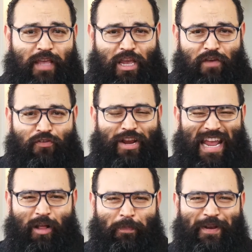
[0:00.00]
Thank you for
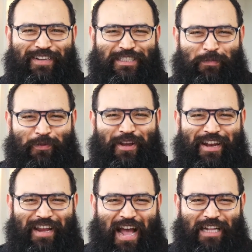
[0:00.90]
helping us
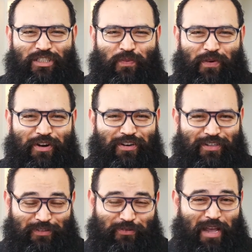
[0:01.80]
spread God's
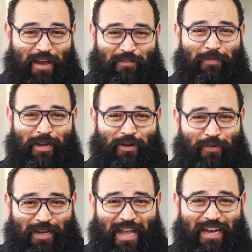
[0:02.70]
Word to everybody
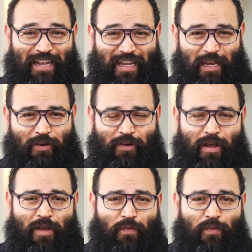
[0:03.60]
who can hear.